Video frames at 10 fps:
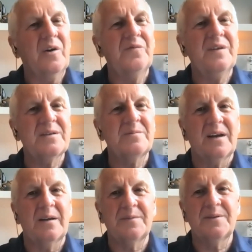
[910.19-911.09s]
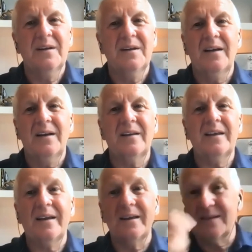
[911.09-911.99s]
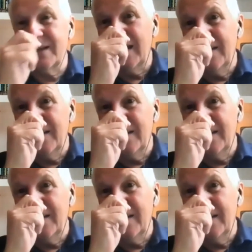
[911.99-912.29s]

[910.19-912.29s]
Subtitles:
the obvious sometimes. And they think it's